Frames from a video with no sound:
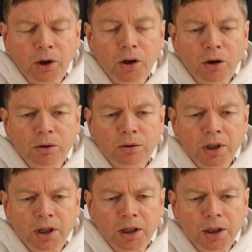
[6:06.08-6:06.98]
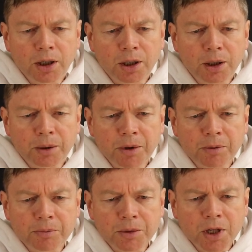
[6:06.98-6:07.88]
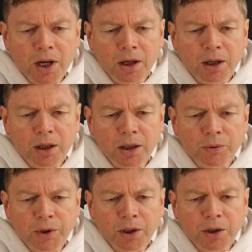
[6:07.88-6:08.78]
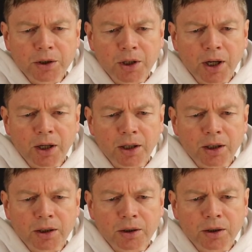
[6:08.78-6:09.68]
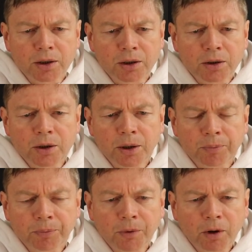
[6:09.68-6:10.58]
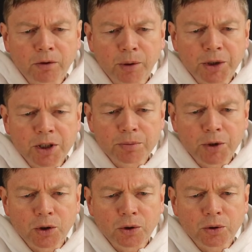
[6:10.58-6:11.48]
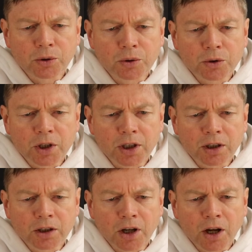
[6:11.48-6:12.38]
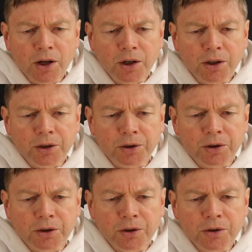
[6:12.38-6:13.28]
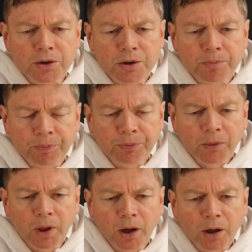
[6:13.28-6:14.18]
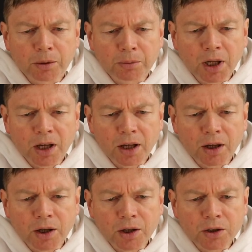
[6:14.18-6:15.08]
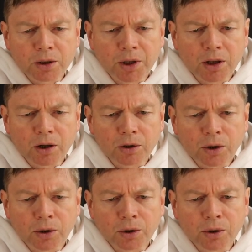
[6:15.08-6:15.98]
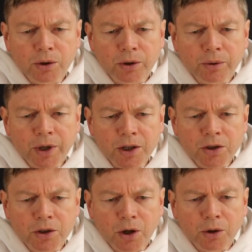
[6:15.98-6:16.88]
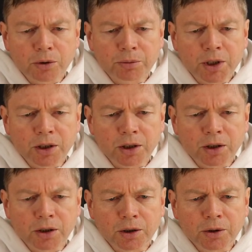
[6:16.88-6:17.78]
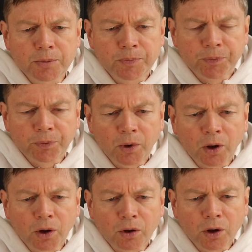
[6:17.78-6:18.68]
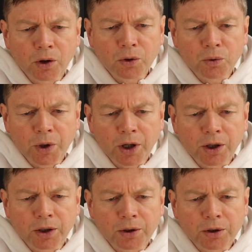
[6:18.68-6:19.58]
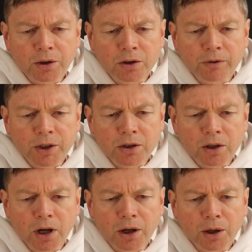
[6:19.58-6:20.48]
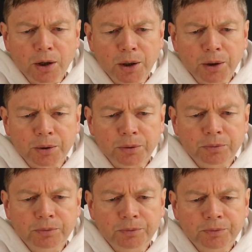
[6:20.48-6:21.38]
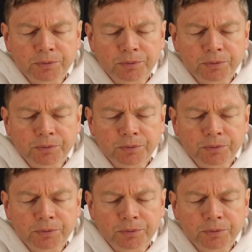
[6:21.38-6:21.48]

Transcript: You keep them safe within your tent from disputing tongues. Blessed be the Lord who has shown me the wonders of his love